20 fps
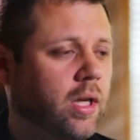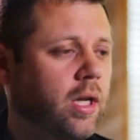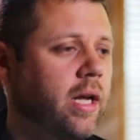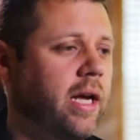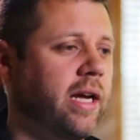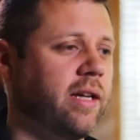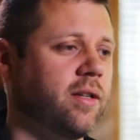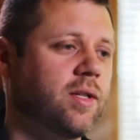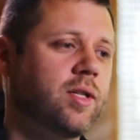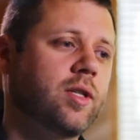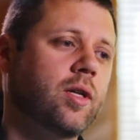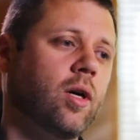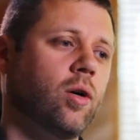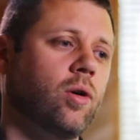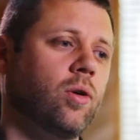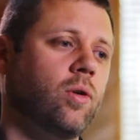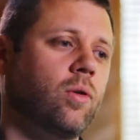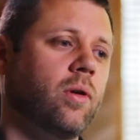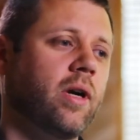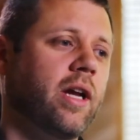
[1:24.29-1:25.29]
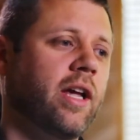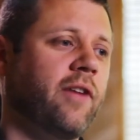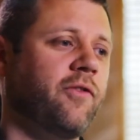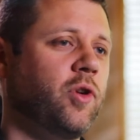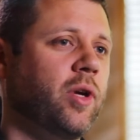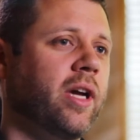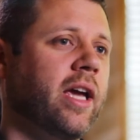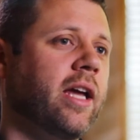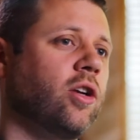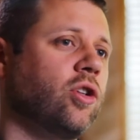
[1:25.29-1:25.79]
And so if
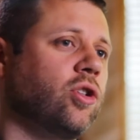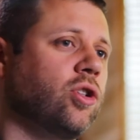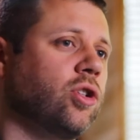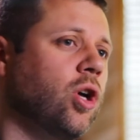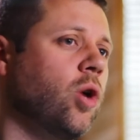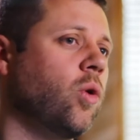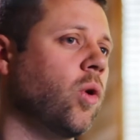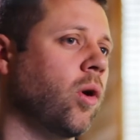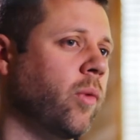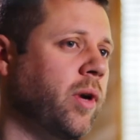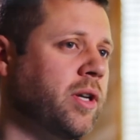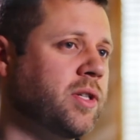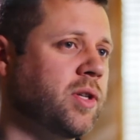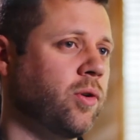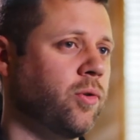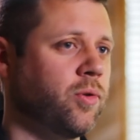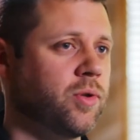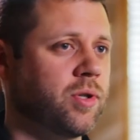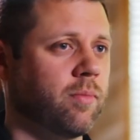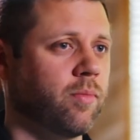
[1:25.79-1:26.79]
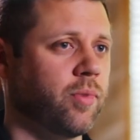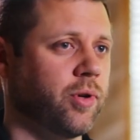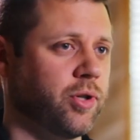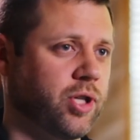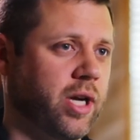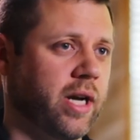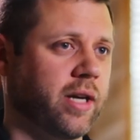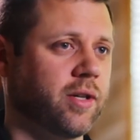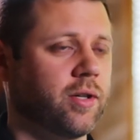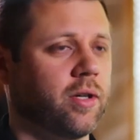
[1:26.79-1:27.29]
you get a lower resolution
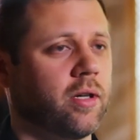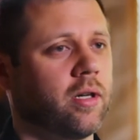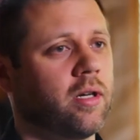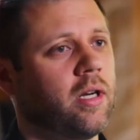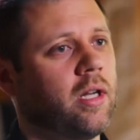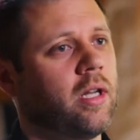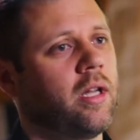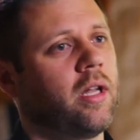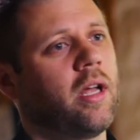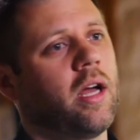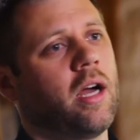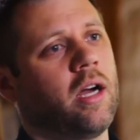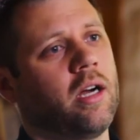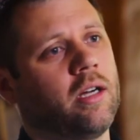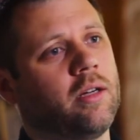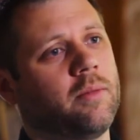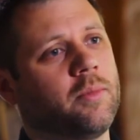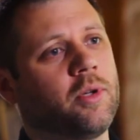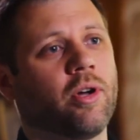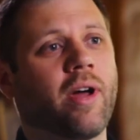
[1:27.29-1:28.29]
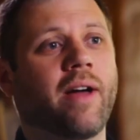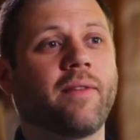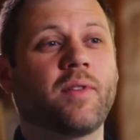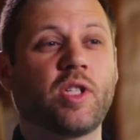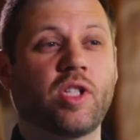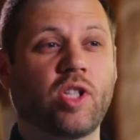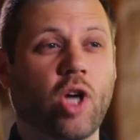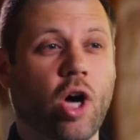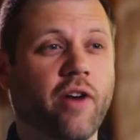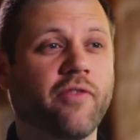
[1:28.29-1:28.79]
projector, um, you'll have
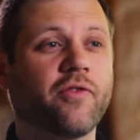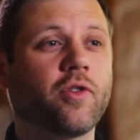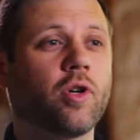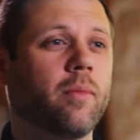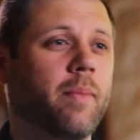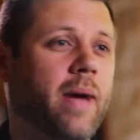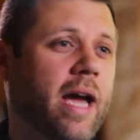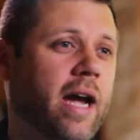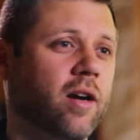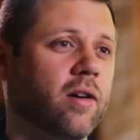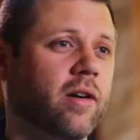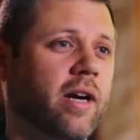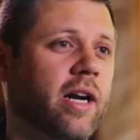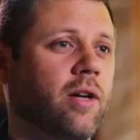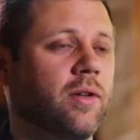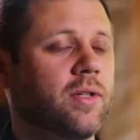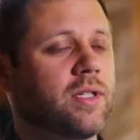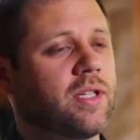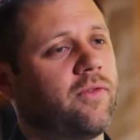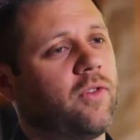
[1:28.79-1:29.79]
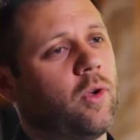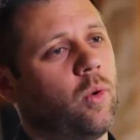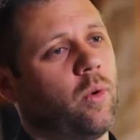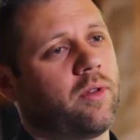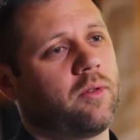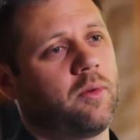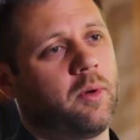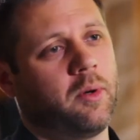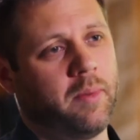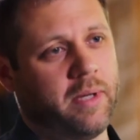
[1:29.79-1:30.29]
softer backgrounds. If you
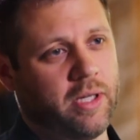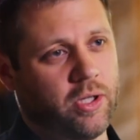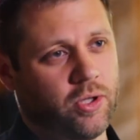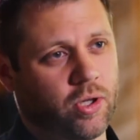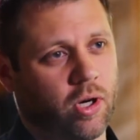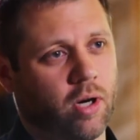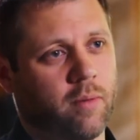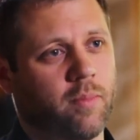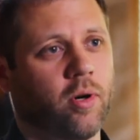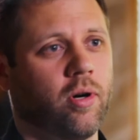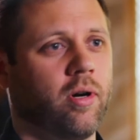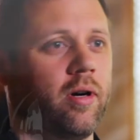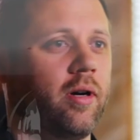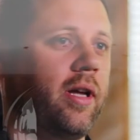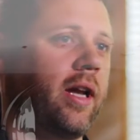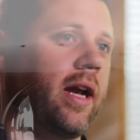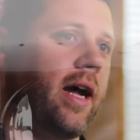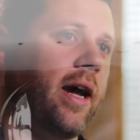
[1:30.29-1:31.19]
want them to be sharper and